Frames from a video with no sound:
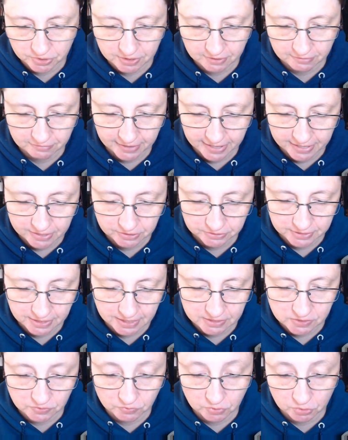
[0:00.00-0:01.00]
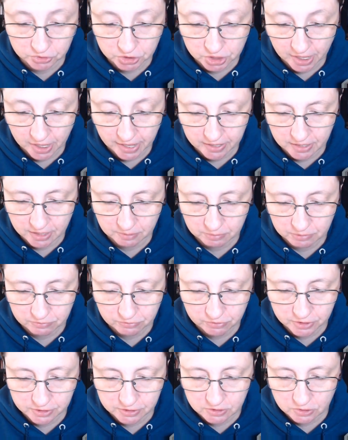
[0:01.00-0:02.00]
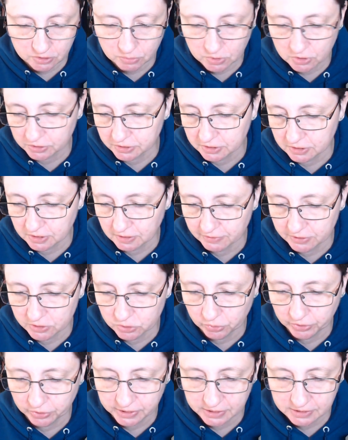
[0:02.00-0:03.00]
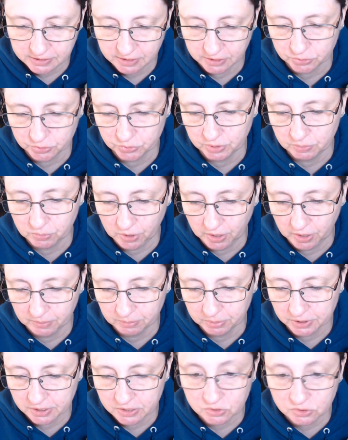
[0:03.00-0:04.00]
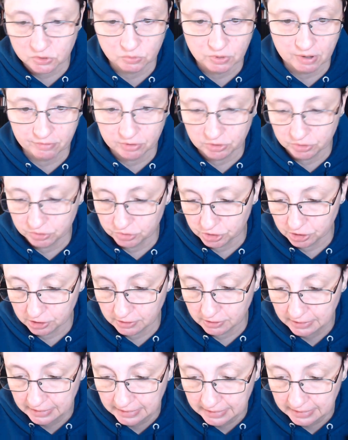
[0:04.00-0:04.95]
the final days of old China before the tumults of the 20th century brought political revolution,